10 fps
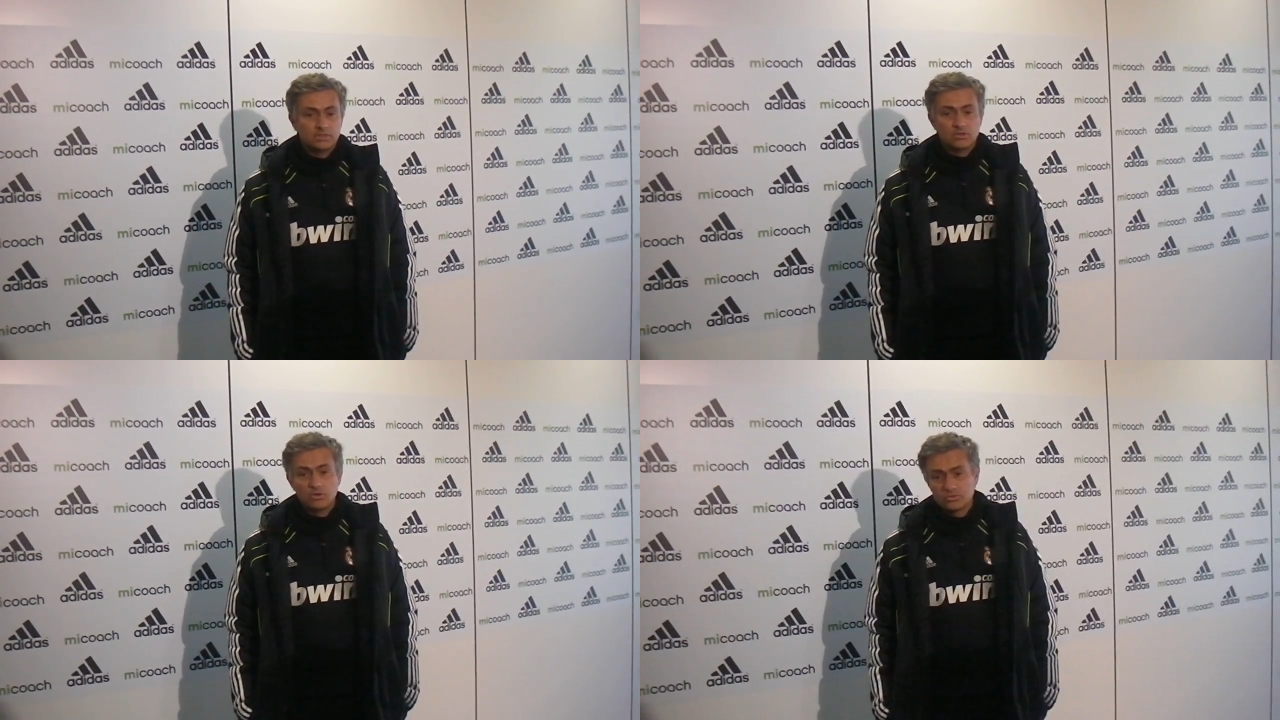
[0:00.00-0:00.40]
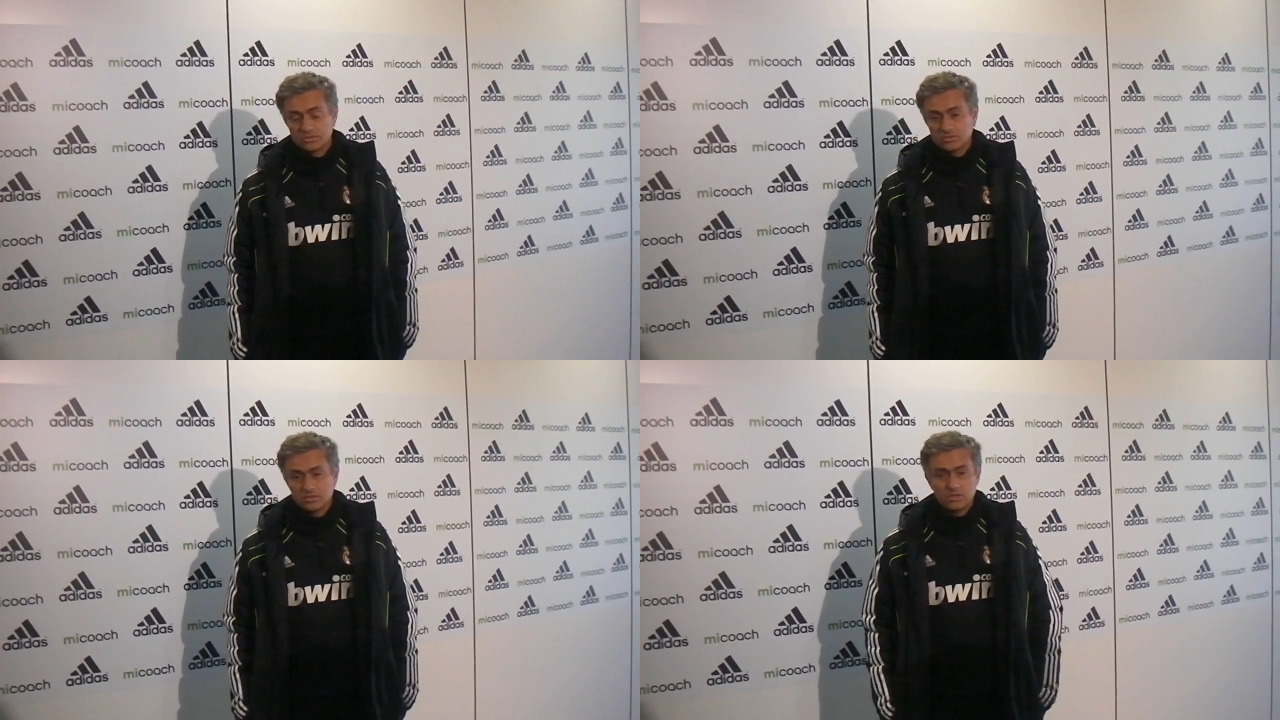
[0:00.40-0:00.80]
he
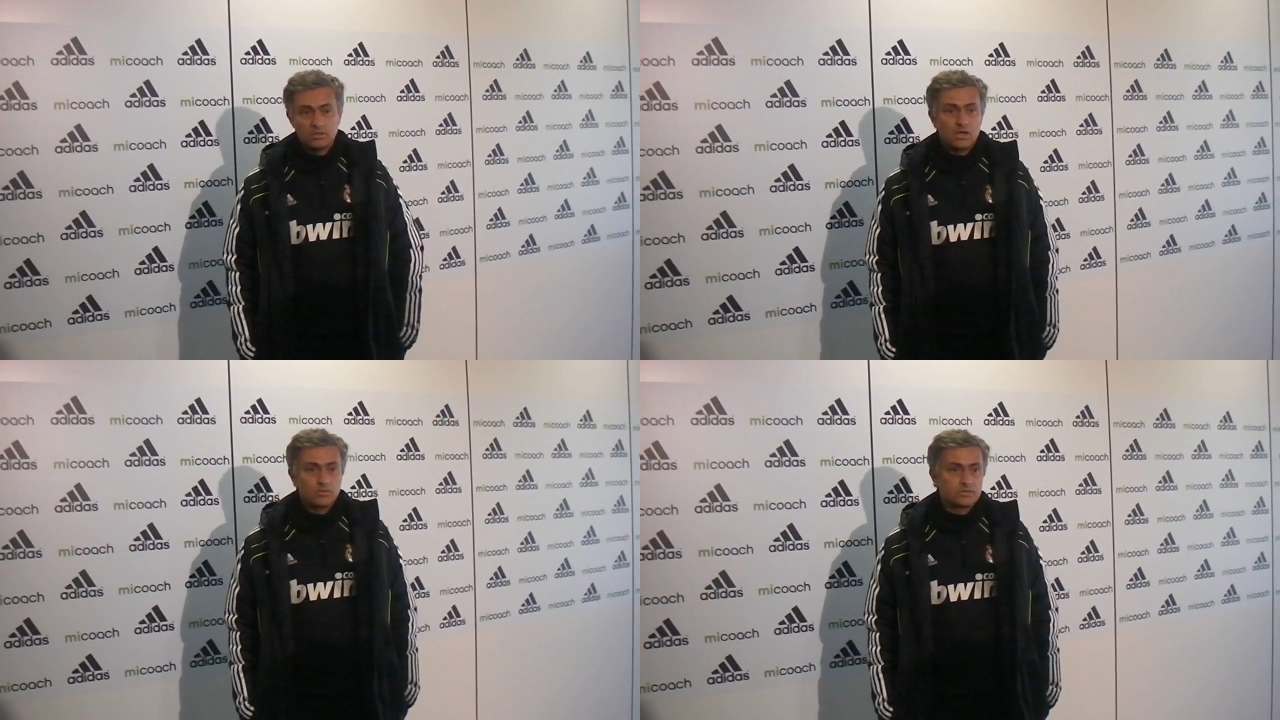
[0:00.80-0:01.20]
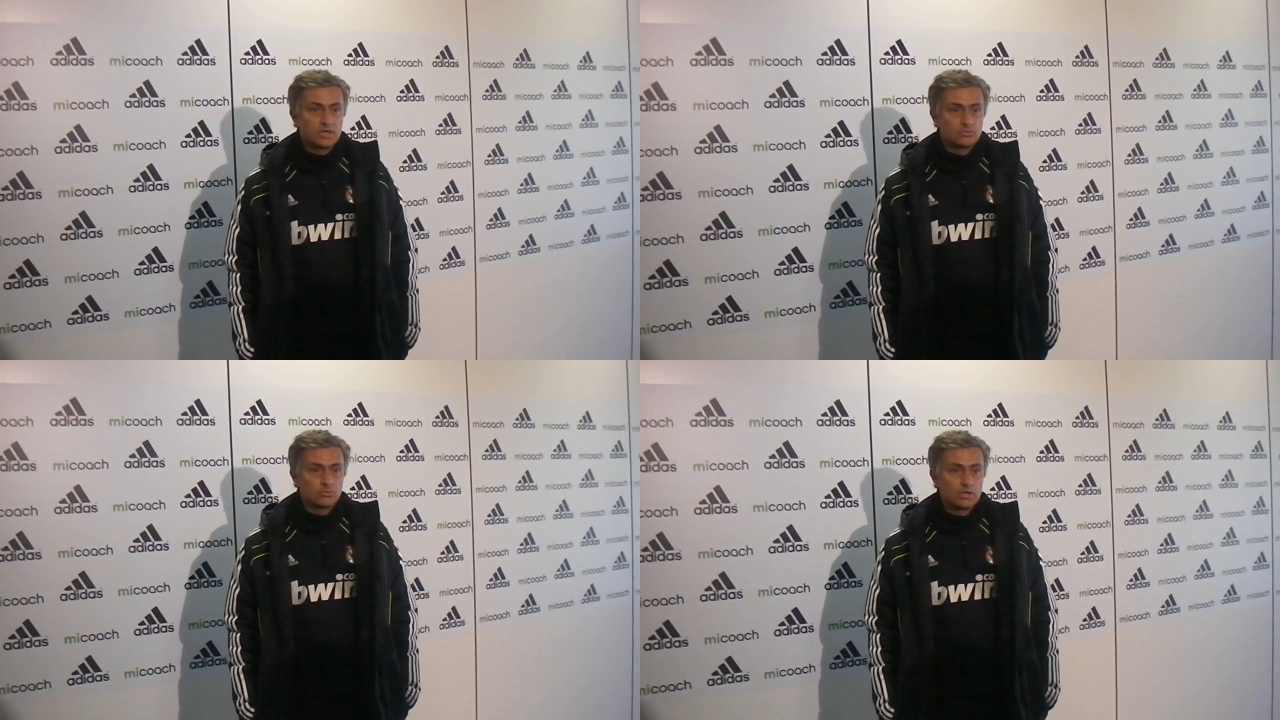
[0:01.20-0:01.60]
goes
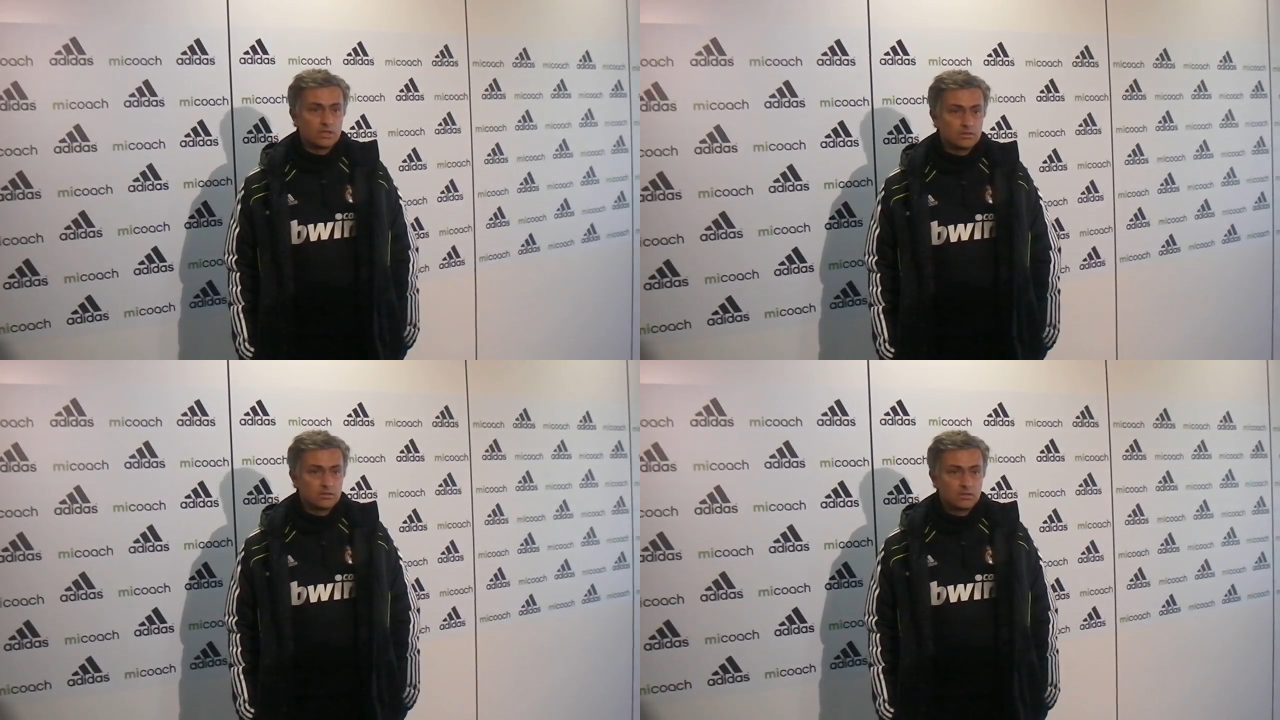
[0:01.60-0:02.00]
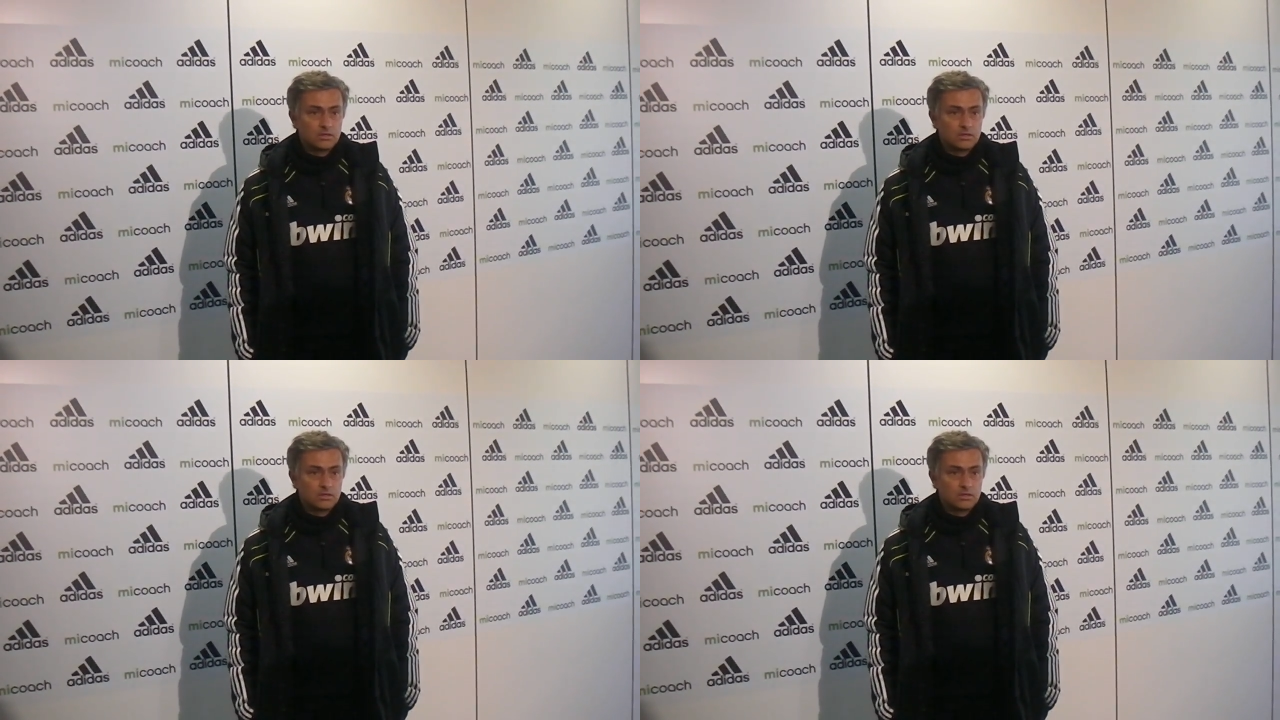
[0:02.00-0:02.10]
outside to run.